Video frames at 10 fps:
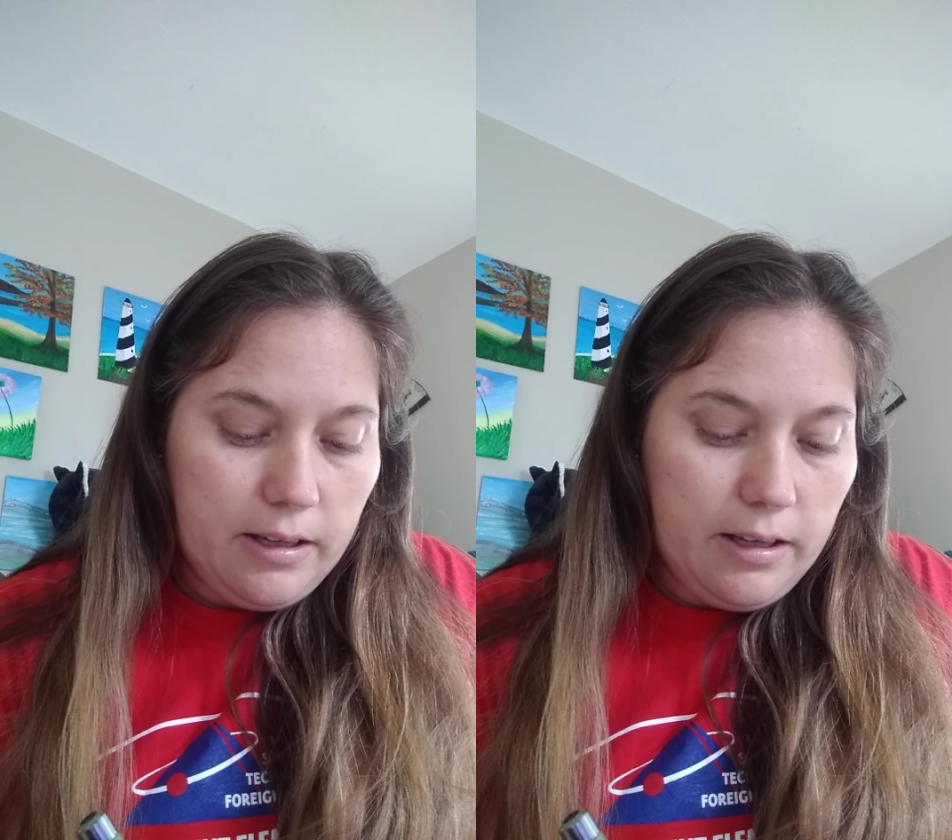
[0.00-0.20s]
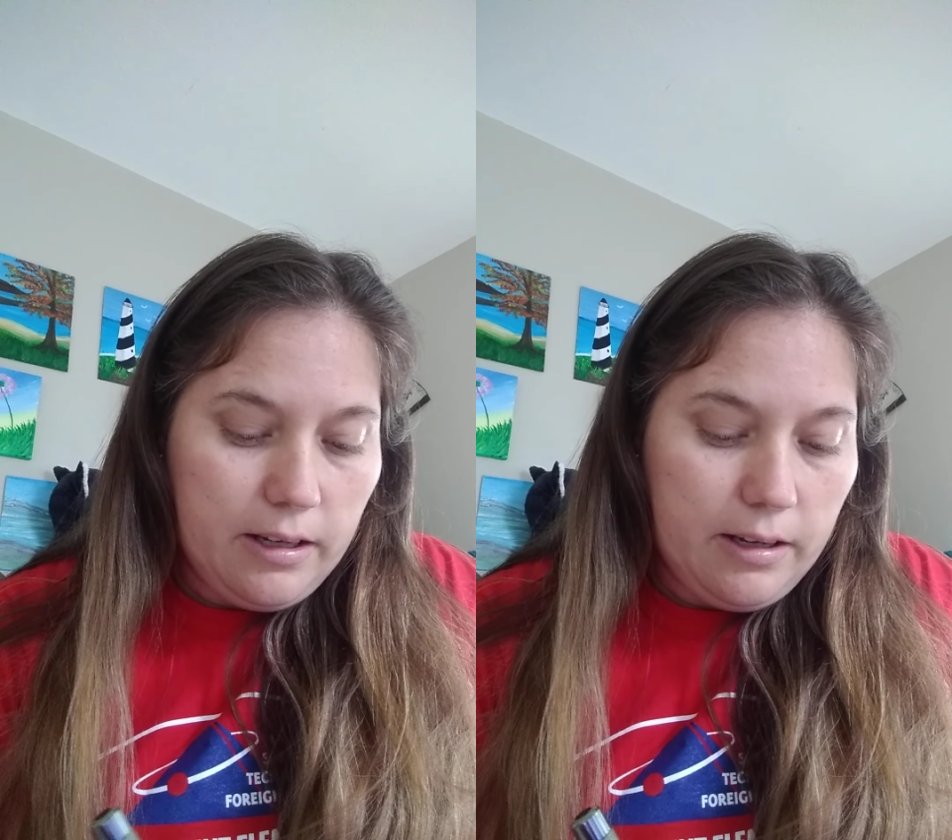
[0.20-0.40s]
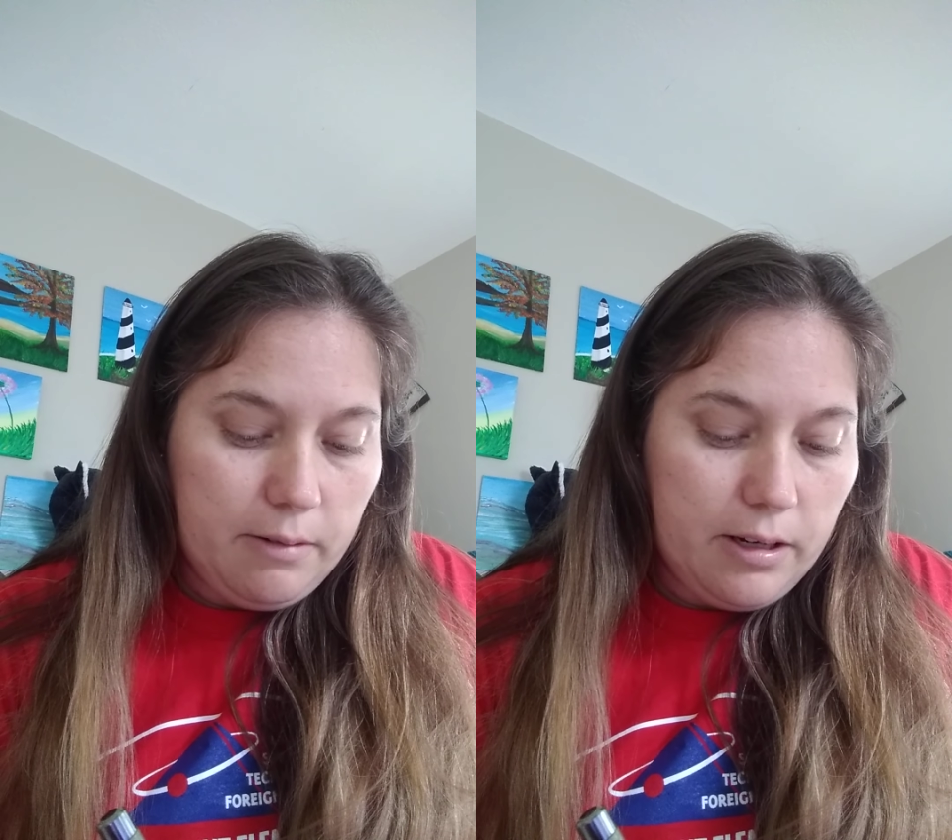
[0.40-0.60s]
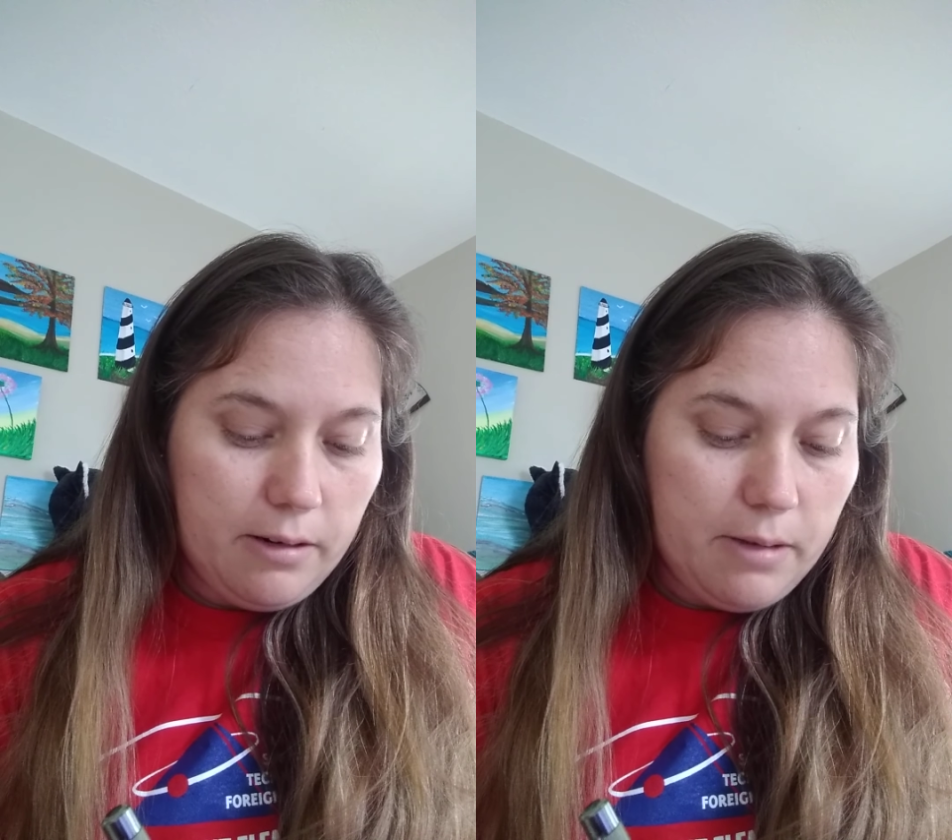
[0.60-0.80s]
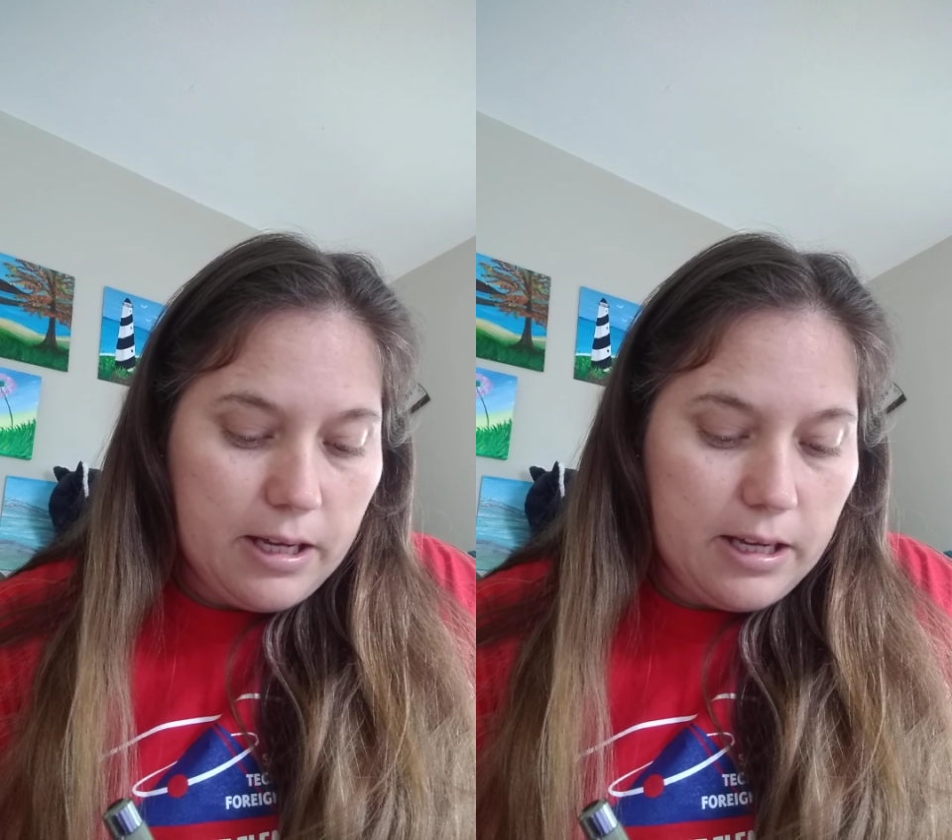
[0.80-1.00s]
And I'm going to
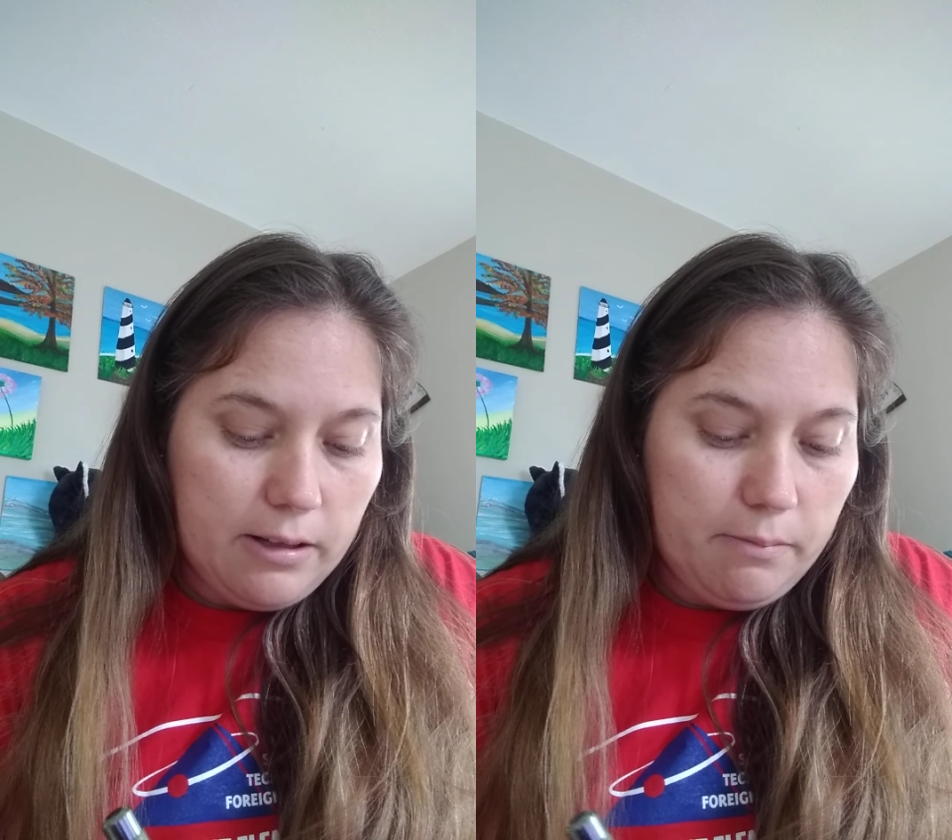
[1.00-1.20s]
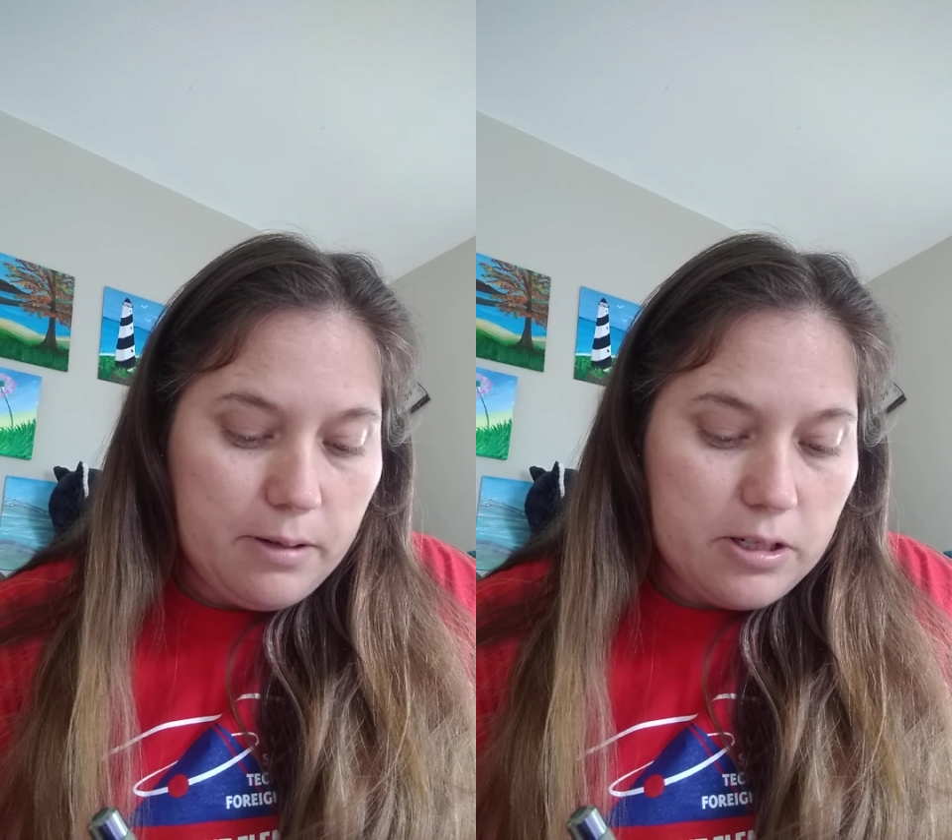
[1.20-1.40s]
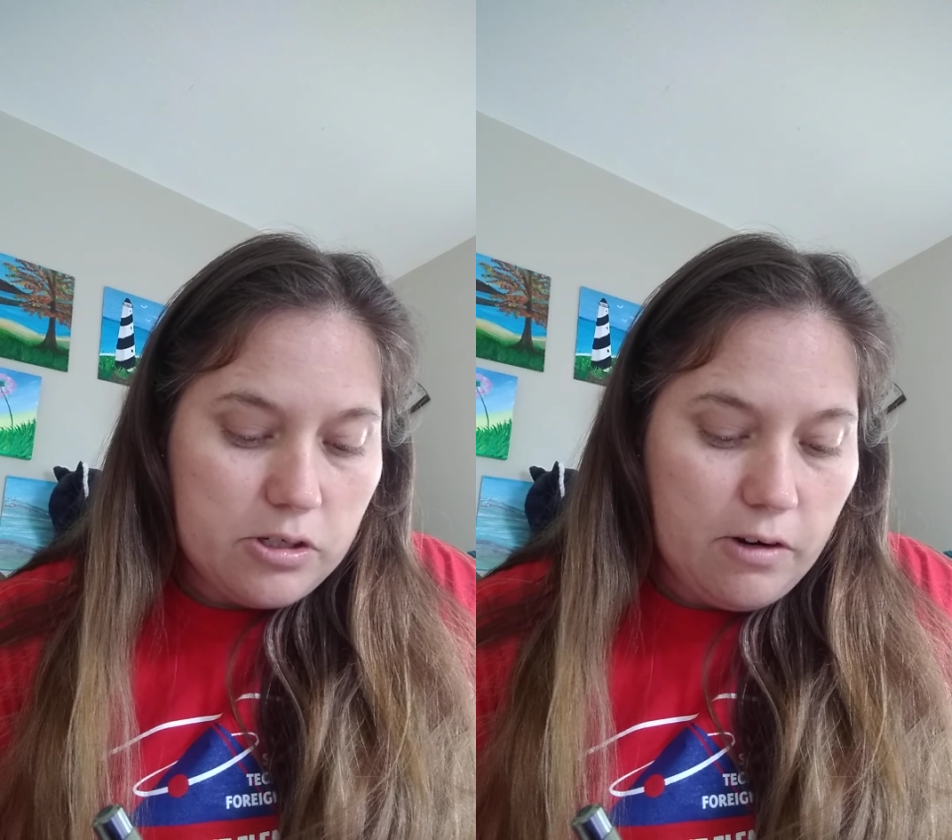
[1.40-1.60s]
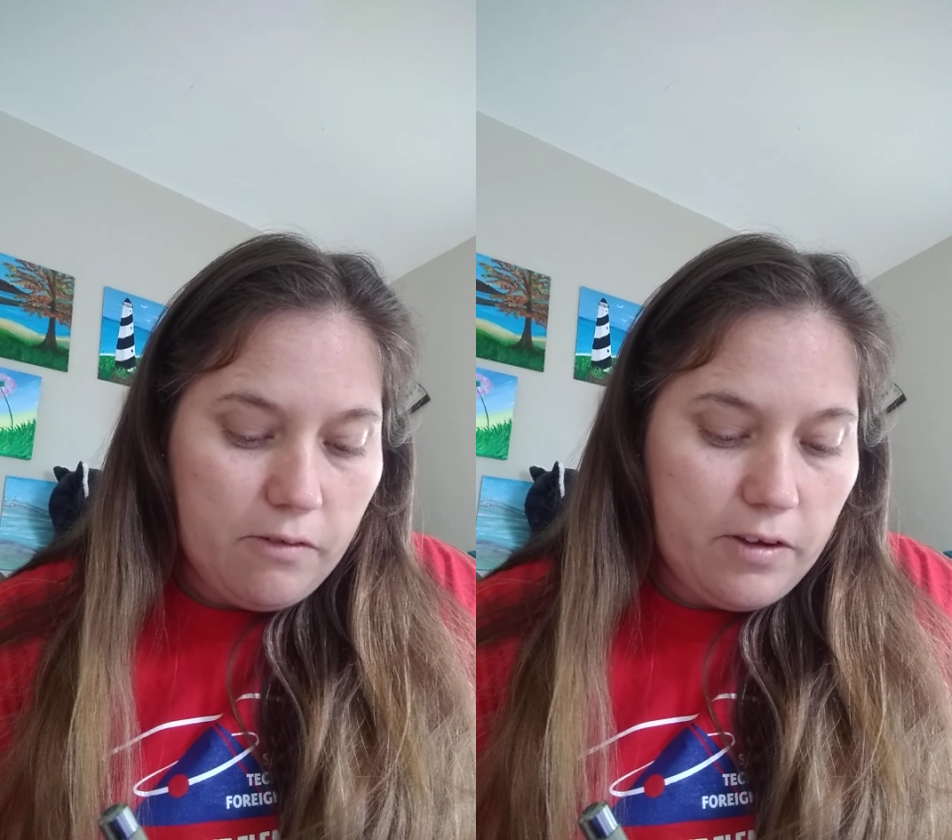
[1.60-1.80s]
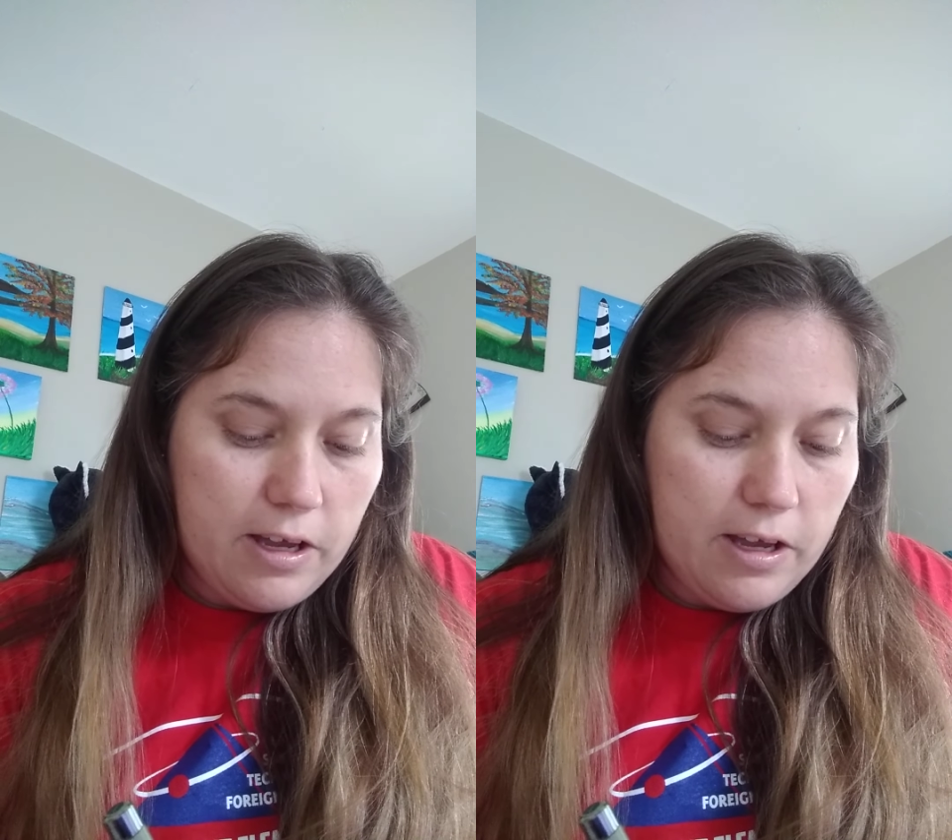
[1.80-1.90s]
make a picture of him.